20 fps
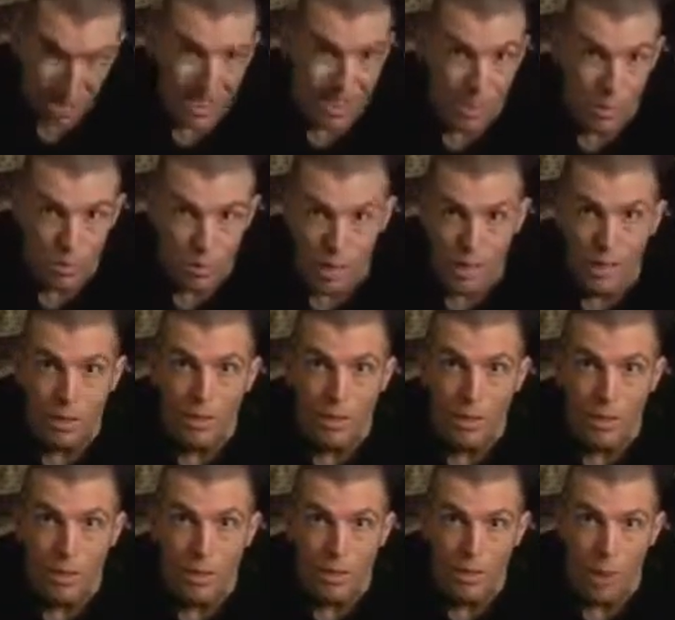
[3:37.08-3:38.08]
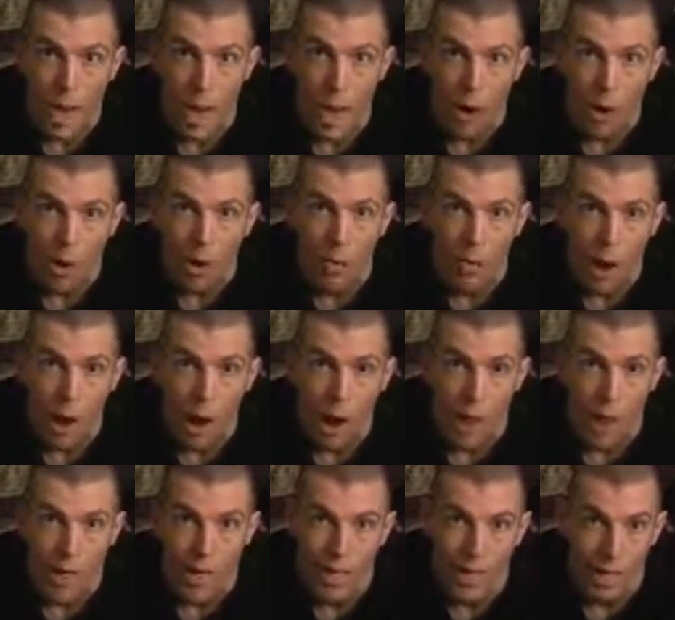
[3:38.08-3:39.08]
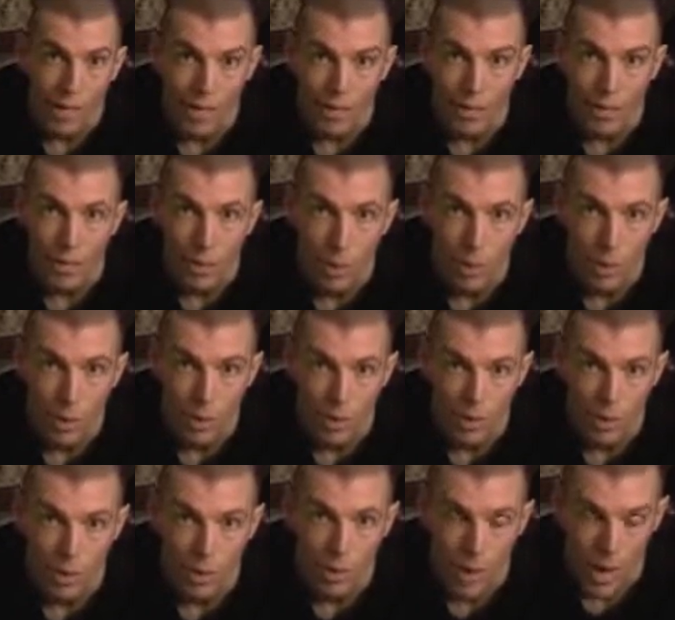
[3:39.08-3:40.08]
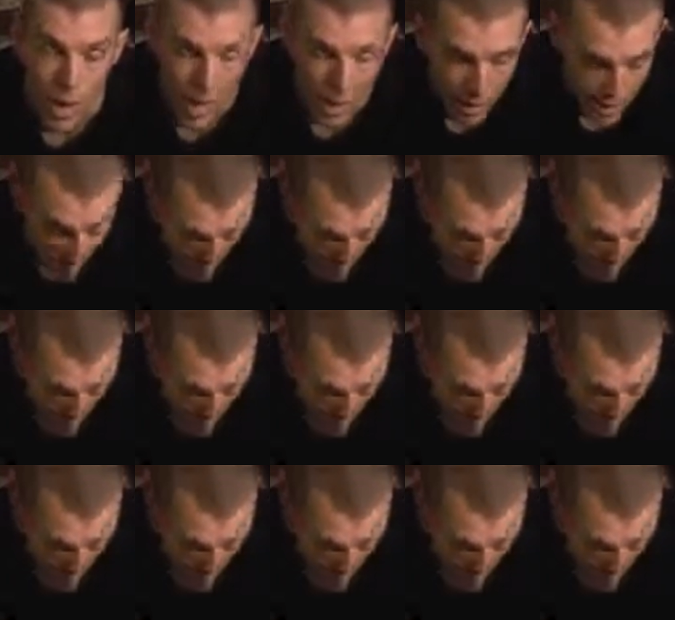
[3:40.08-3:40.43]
say the main reason how I got the mobility back